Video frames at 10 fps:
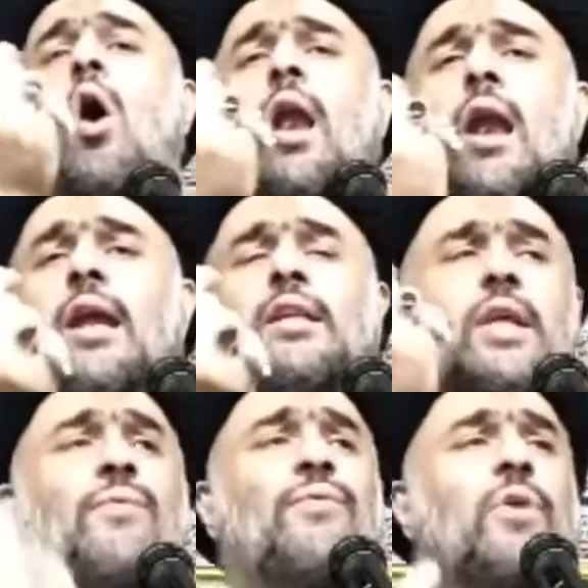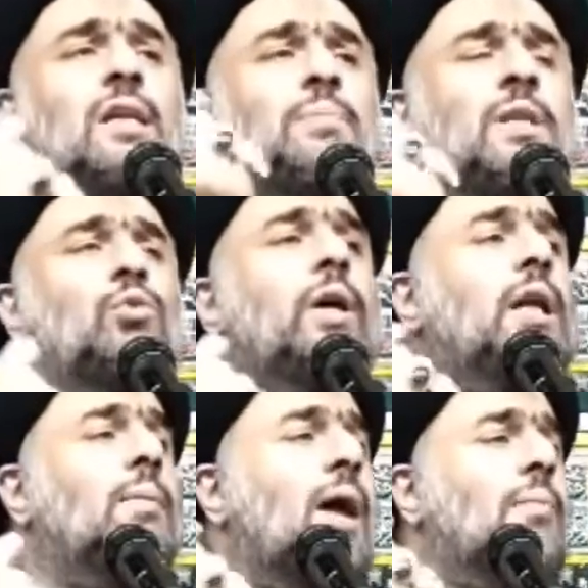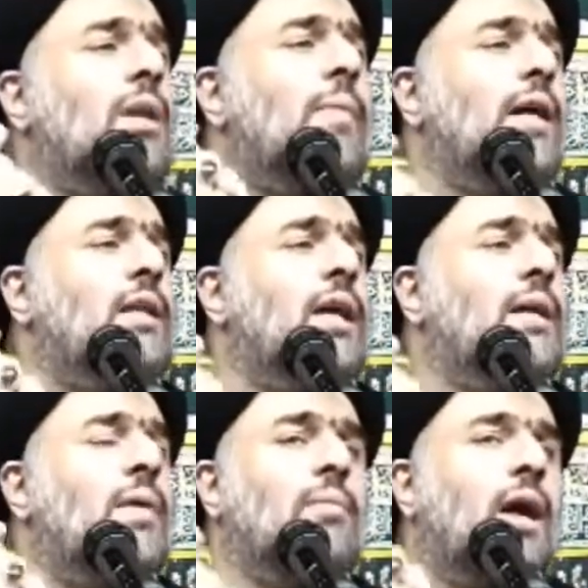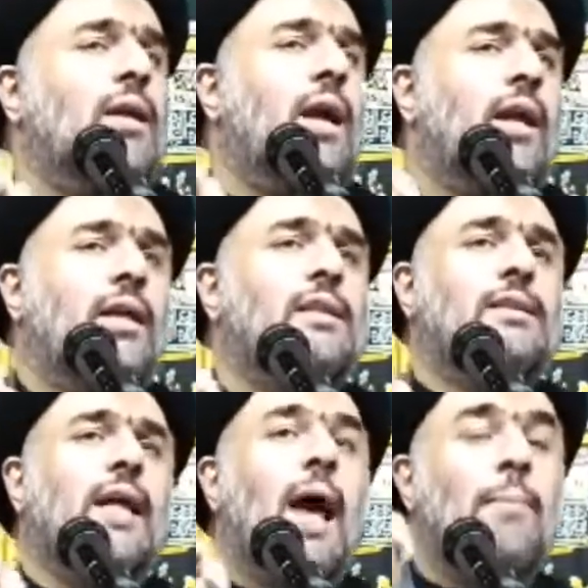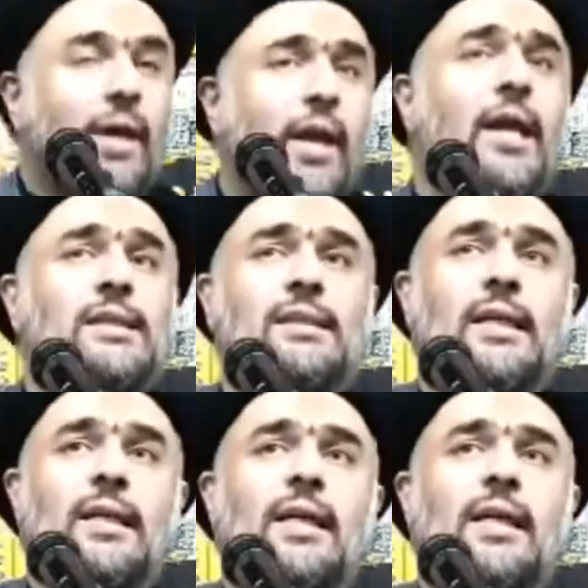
only difference between Imam al-Mahdi and Imam Ali alayhi salam is